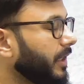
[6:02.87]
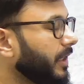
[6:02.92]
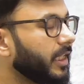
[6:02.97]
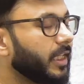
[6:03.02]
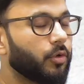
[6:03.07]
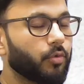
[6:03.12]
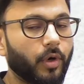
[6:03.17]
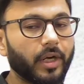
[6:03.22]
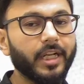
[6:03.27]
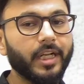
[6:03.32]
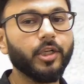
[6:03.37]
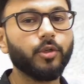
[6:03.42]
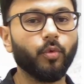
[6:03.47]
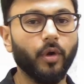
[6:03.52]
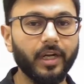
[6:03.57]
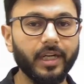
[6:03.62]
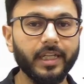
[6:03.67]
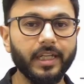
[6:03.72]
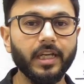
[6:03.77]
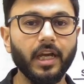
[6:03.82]
in
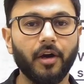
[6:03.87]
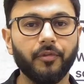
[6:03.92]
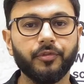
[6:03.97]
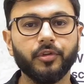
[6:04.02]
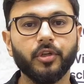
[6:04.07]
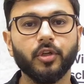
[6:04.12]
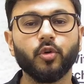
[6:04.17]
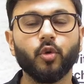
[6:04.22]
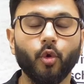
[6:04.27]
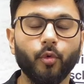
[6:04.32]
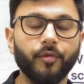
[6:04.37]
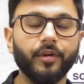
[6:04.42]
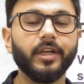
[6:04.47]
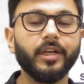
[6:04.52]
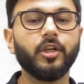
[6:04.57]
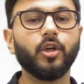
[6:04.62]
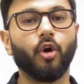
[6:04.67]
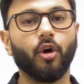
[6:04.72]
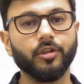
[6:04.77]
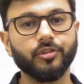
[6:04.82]
2020 after COVID
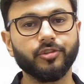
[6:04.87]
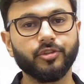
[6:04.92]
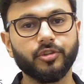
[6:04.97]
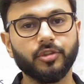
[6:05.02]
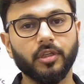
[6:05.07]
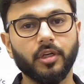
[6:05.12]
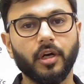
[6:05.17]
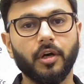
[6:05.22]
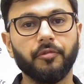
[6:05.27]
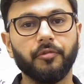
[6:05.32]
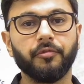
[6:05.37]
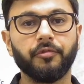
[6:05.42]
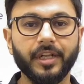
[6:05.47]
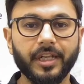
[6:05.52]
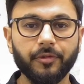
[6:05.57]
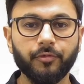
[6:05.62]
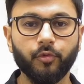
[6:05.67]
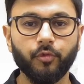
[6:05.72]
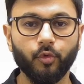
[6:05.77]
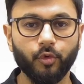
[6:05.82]
launched a free
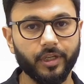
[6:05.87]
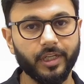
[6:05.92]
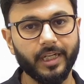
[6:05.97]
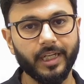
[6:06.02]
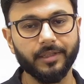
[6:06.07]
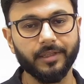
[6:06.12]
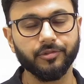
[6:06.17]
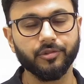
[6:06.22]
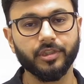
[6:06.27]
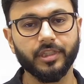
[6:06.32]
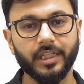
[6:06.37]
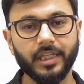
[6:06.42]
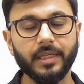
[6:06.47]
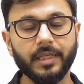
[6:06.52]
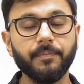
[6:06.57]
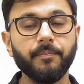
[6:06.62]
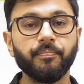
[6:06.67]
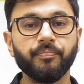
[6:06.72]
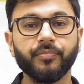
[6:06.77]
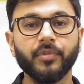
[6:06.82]
food grain
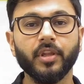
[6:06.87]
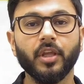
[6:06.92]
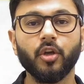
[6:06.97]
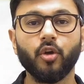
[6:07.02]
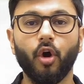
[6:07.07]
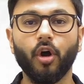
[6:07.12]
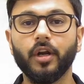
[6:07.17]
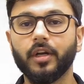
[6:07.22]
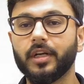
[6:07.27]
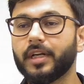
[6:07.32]
scheme called